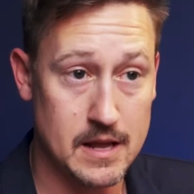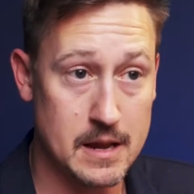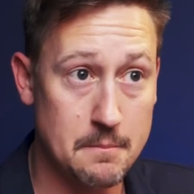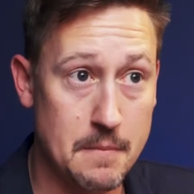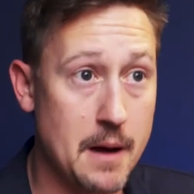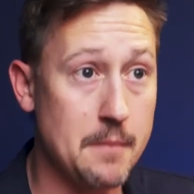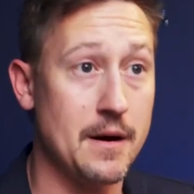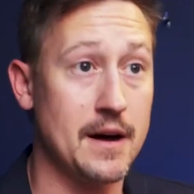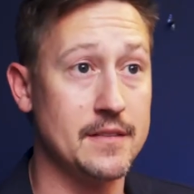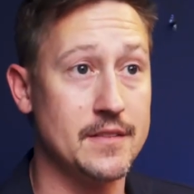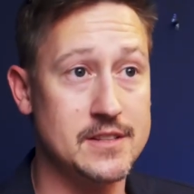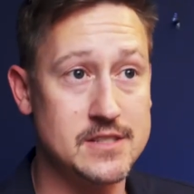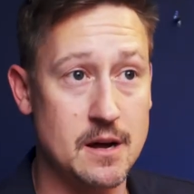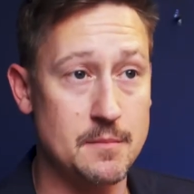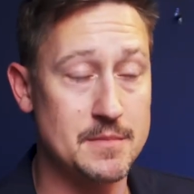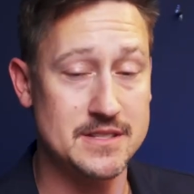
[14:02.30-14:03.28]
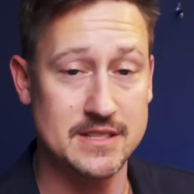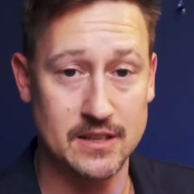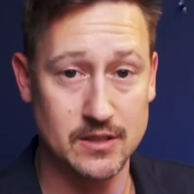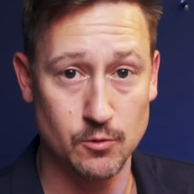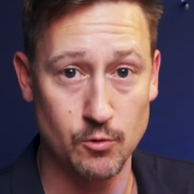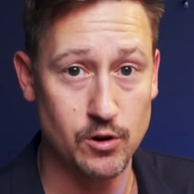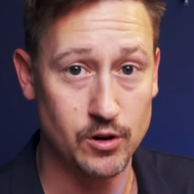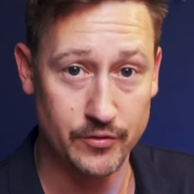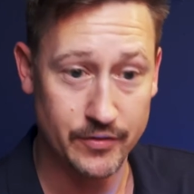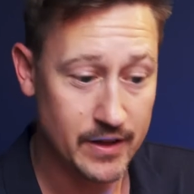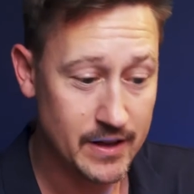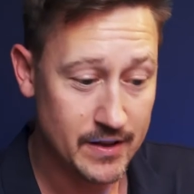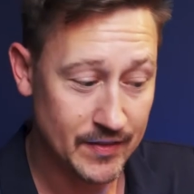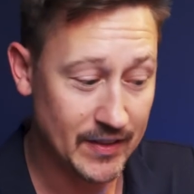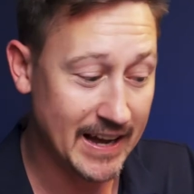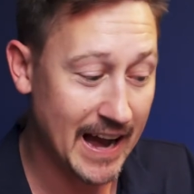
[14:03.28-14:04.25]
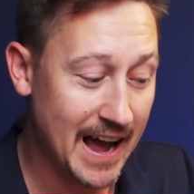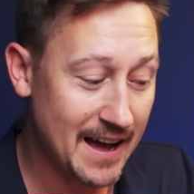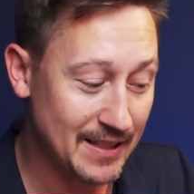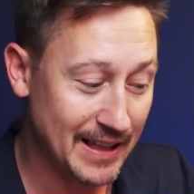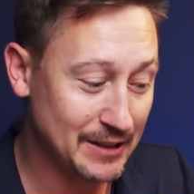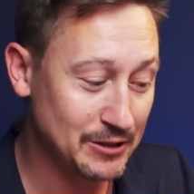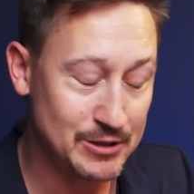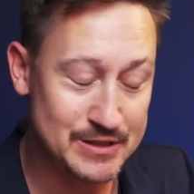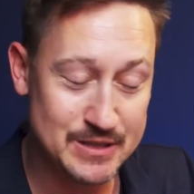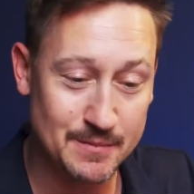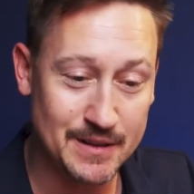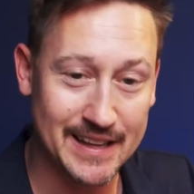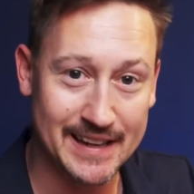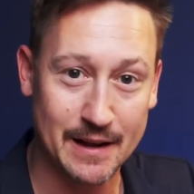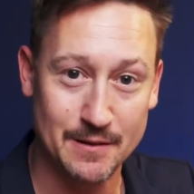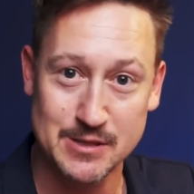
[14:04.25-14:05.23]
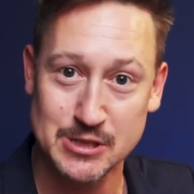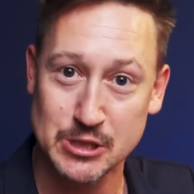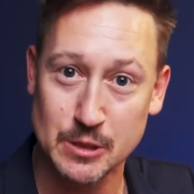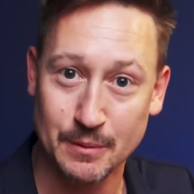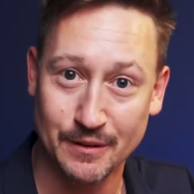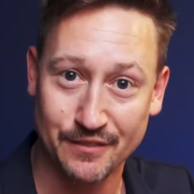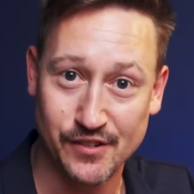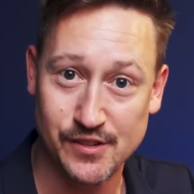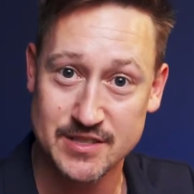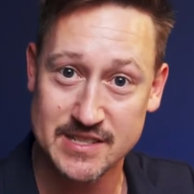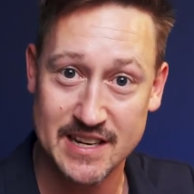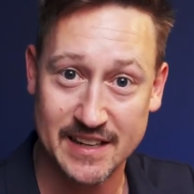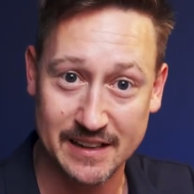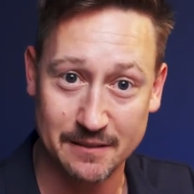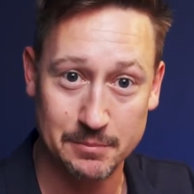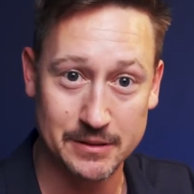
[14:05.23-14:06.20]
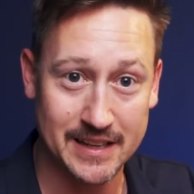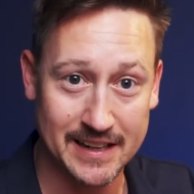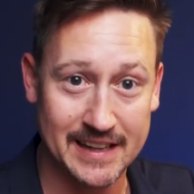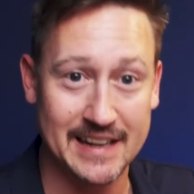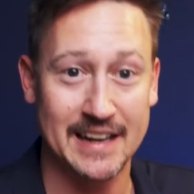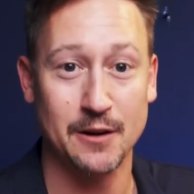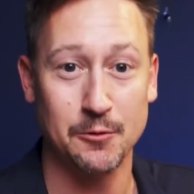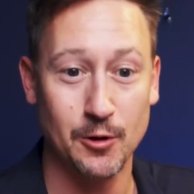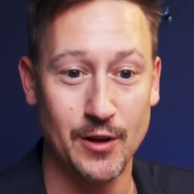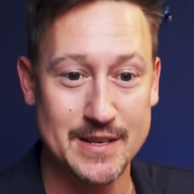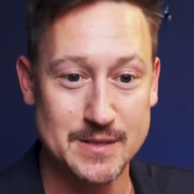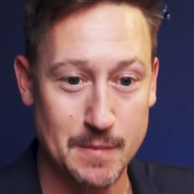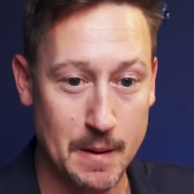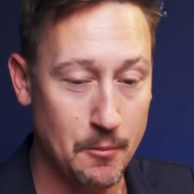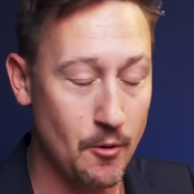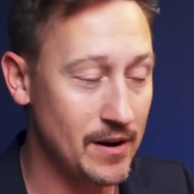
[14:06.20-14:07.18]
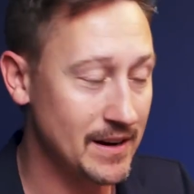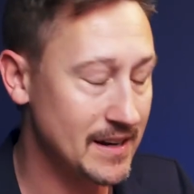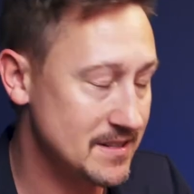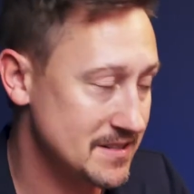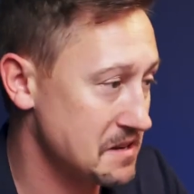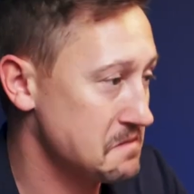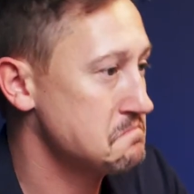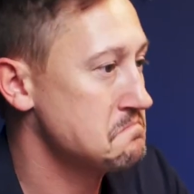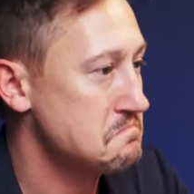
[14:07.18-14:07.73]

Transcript: in my mind, the dumbest thing in the world. The guy looked at me like I was stupid for a second, but then he kind of realized my point, and he's like,